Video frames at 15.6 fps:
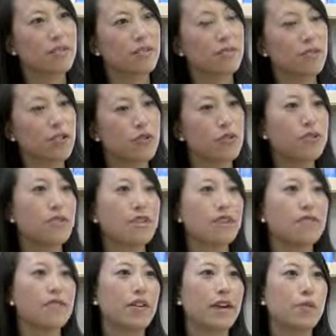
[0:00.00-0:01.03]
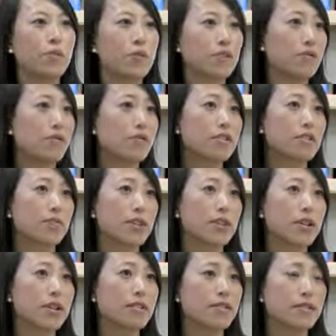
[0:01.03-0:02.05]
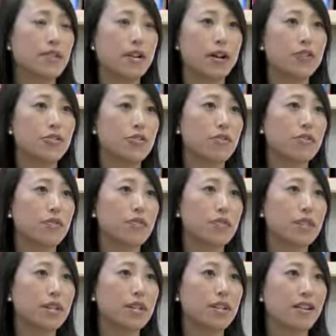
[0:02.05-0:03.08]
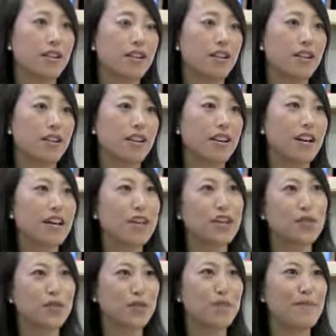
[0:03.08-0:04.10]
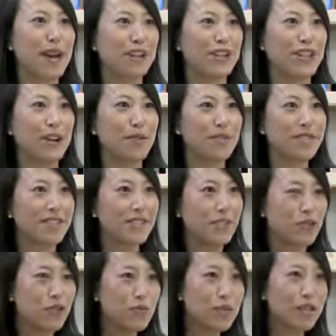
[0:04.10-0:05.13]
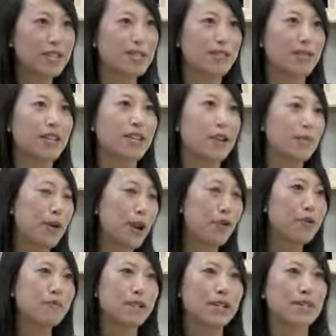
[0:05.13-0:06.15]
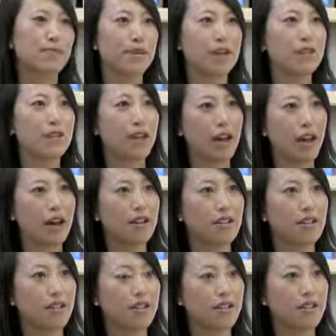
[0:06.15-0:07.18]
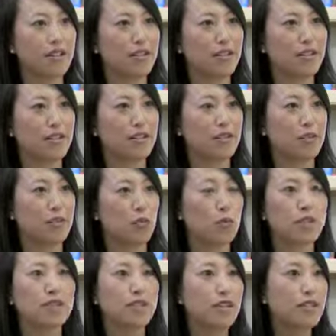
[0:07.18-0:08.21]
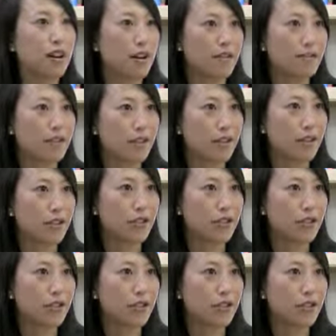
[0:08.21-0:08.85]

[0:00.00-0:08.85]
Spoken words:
When you yourself have had a wonderful experience at a college or university, I can only imagine how excited you must be, that parent must be, to have ones they love taking